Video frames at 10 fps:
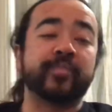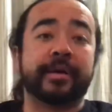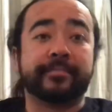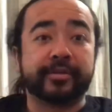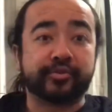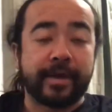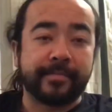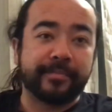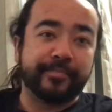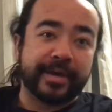I'm gonna try
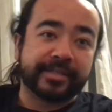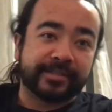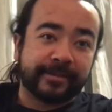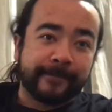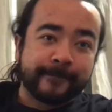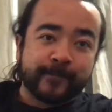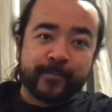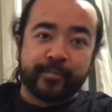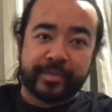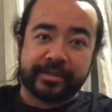my best
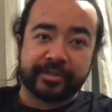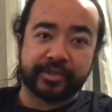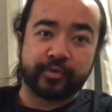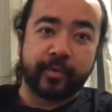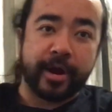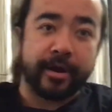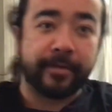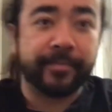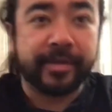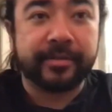not to
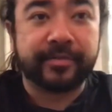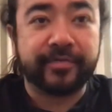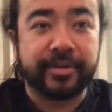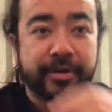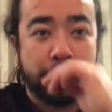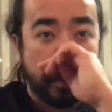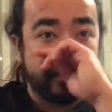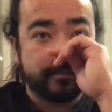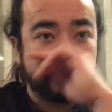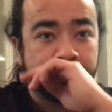swear in this video
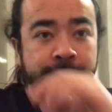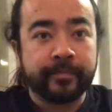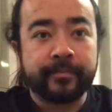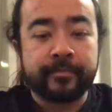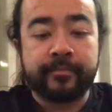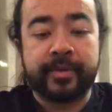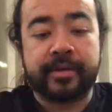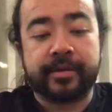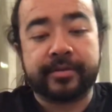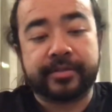
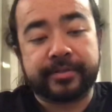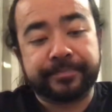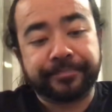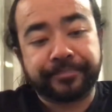because